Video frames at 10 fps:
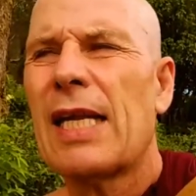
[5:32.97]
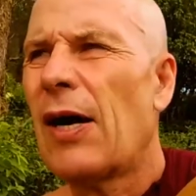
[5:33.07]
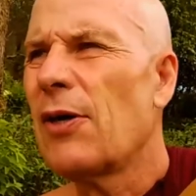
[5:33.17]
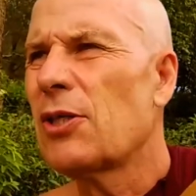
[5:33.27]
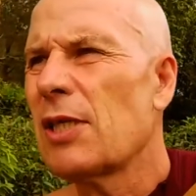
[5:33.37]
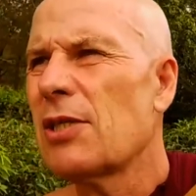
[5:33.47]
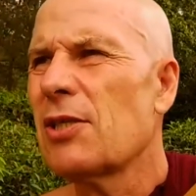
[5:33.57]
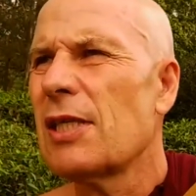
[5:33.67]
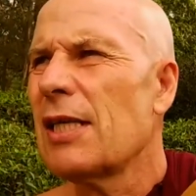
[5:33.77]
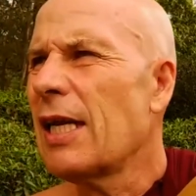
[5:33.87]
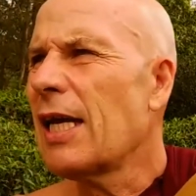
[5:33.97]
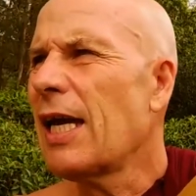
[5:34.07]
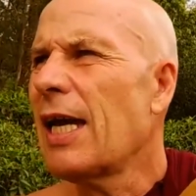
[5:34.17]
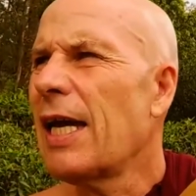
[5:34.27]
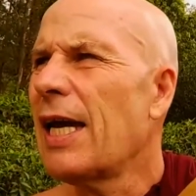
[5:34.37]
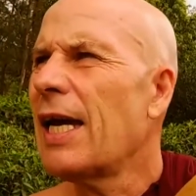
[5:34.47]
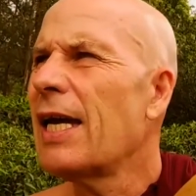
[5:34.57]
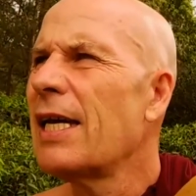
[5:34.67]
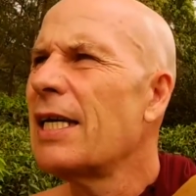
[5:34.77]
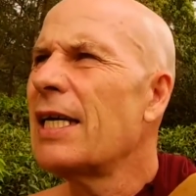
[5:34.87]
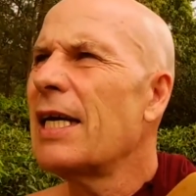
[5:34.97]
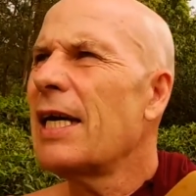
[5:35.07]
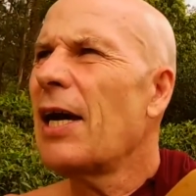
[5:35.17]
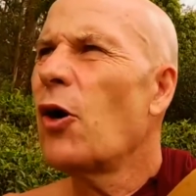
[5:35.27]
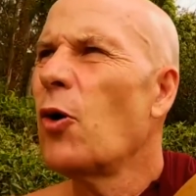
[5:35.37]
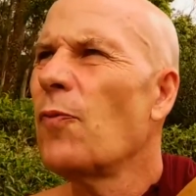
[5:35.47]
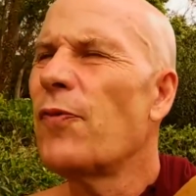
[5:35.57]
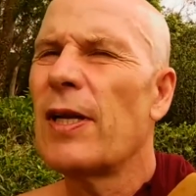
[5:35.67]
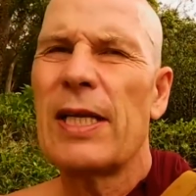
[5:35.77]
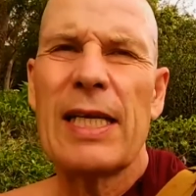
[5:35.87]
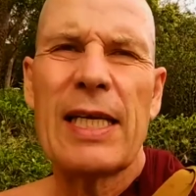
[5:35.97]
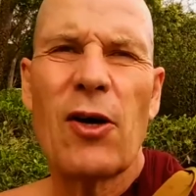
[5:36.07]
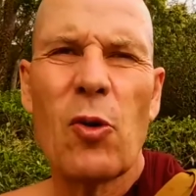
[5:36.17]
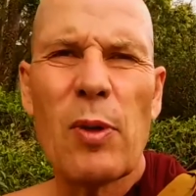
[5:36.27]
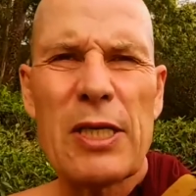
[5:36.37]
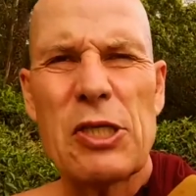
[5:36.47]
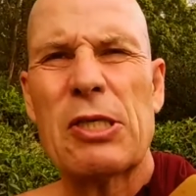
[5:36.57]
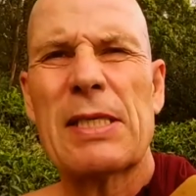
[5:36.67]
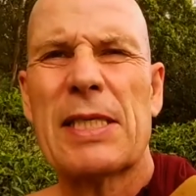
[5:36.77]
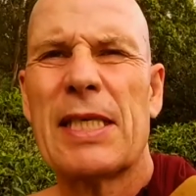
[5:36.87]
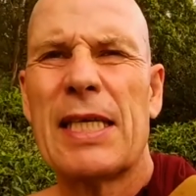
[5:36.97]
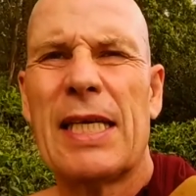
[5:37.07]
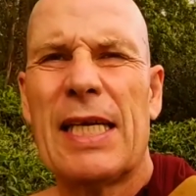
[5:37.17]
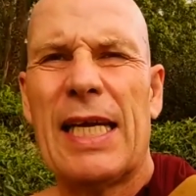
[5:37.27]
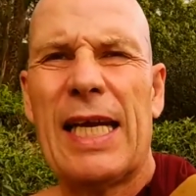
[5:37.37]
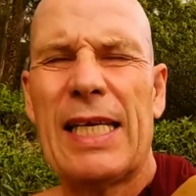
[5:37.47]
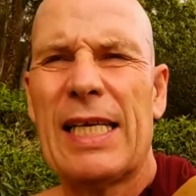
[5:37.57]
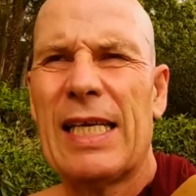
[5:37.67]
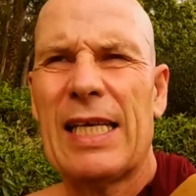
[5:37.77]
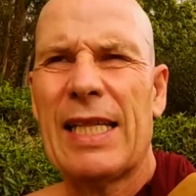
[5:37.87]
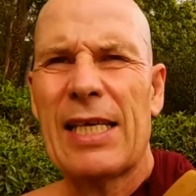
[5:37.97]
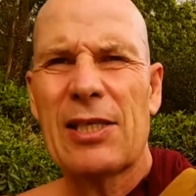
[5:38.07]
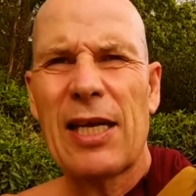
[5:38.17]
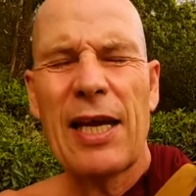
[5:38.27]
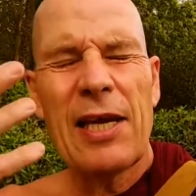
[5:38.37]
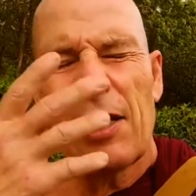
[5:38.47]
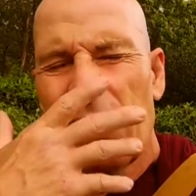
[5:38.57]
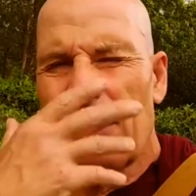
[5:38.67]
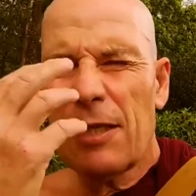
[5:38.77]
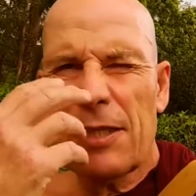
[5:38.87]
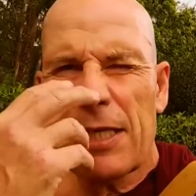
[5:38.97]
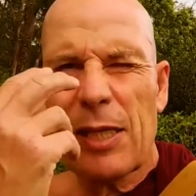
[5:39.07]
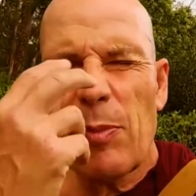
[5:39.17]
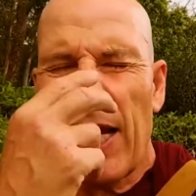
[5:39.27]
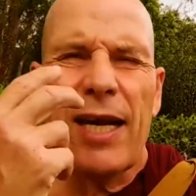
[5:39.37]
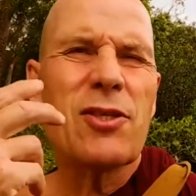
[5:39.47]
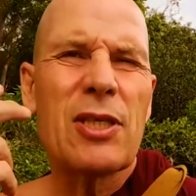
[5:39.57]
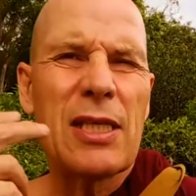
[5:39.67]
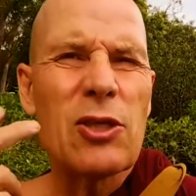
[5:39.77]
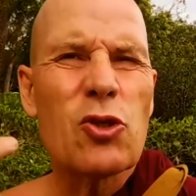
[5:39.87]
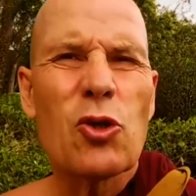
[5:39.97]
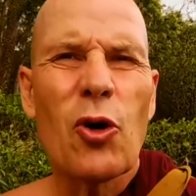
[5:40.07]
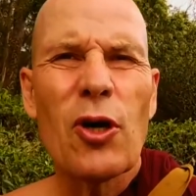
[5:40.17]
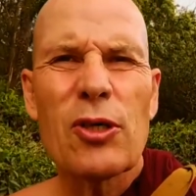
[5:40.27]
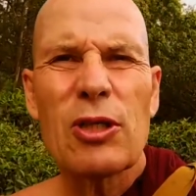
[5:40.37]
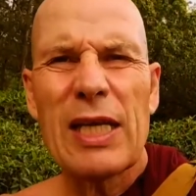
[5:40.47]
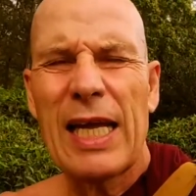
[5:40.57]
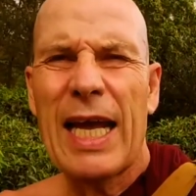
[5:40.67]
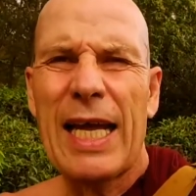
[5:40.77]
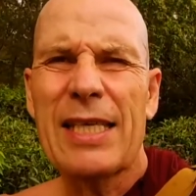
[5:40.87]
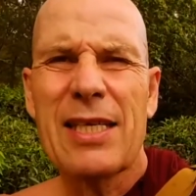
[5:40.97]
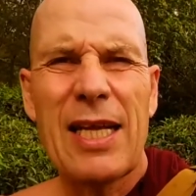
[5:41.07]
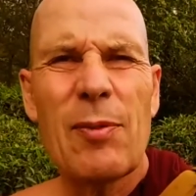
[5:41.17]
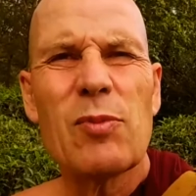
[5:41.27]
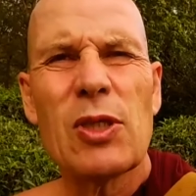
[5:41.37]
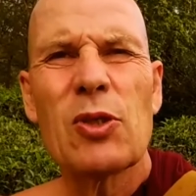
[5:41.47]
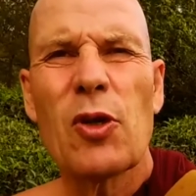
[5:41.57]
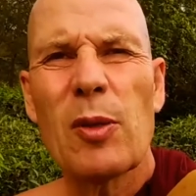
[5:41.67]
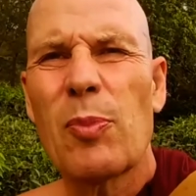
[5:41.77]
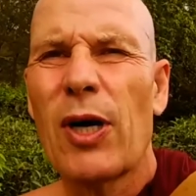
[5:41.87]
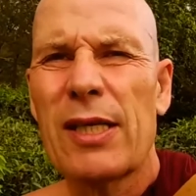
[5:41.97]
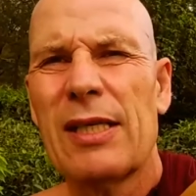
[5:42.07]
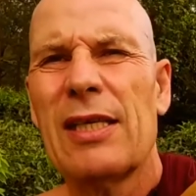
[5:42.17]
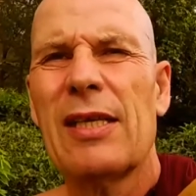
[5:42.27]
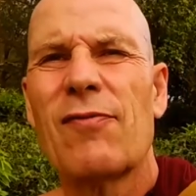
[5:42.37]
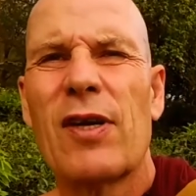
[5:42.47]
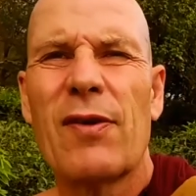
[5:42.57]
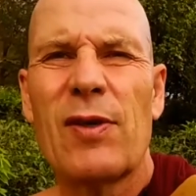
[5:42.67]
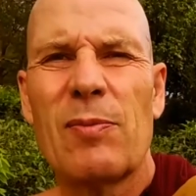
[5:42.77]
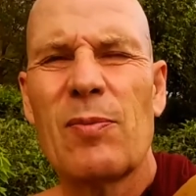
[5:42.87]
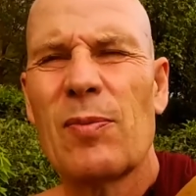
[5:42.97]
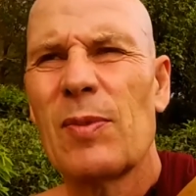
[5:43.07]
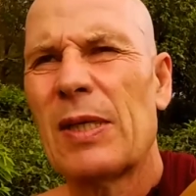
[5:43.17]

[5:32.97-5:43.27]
Now he sits in a, a, a home for the homeless, and uh, there's a There's a maggot in his sores, and he has an empty, dirty pot in front of him.